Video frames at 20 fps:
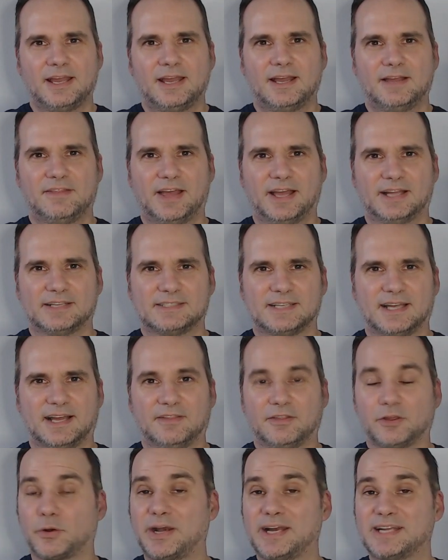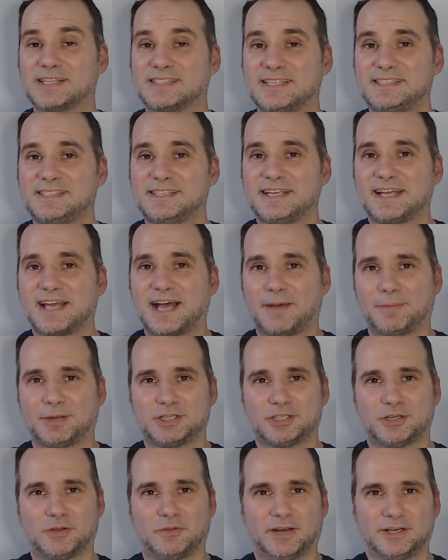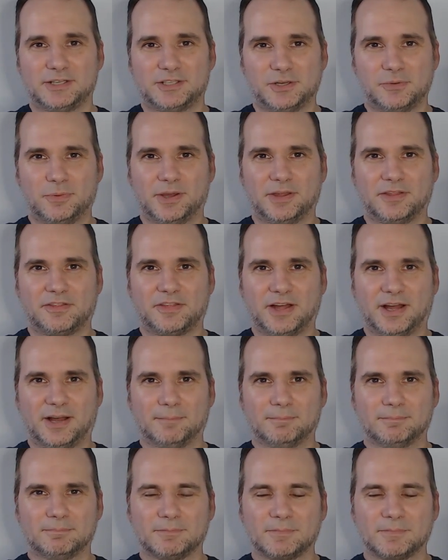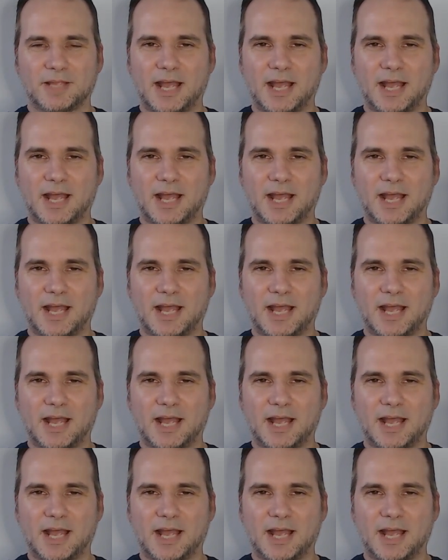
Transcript: that uh, the greatest DC comic show that I do with um,